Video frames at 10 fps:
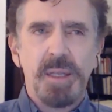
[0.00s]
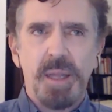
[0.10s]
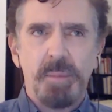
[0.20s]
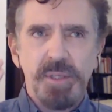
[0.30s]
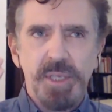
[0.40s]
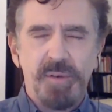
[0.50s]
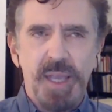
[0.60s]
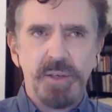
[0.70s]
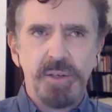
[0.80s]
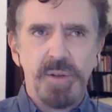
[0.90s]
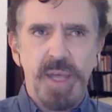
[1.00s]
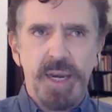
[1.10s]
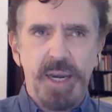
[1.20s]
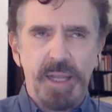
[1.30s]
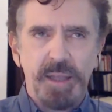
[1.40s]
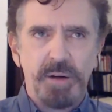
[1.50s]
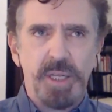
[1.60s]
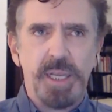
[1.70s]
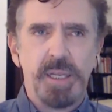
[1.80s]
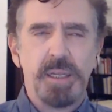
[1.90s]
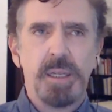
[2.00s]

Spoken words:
Let me see if I can do that. And I literally